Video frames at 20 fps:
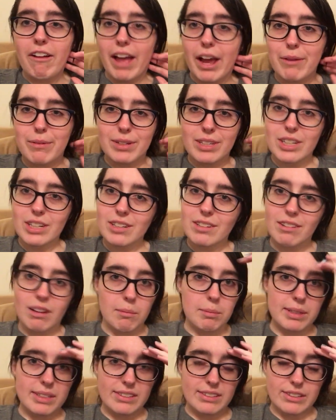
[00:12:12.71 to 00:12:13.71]
I returned
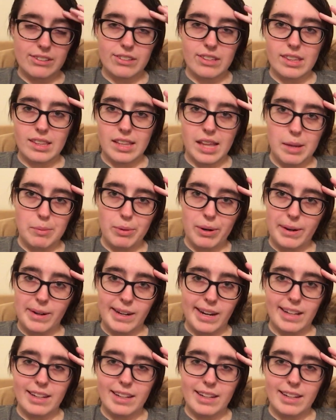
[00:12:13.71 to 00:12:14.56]
Dubliners to the library.